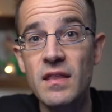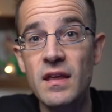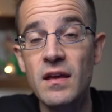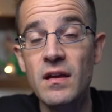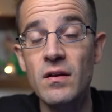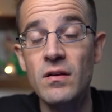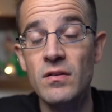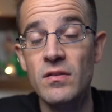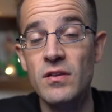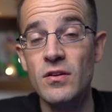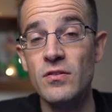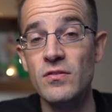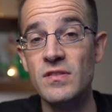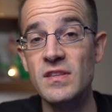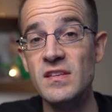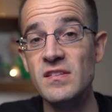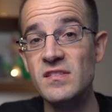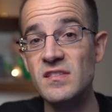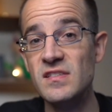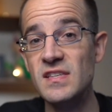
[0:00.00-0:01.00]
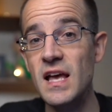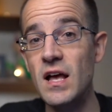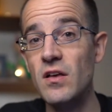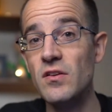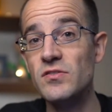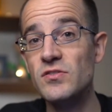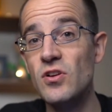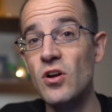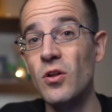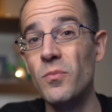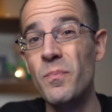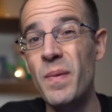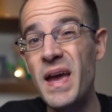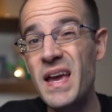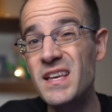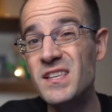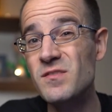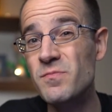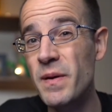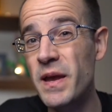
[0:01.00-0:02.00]
They're these cells called
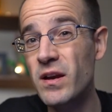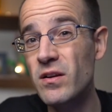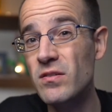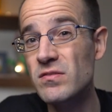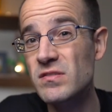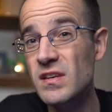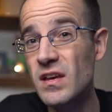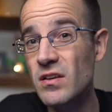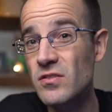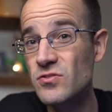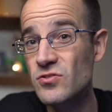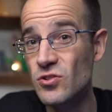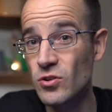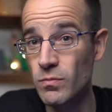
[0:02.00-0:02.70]
pacemaker cells.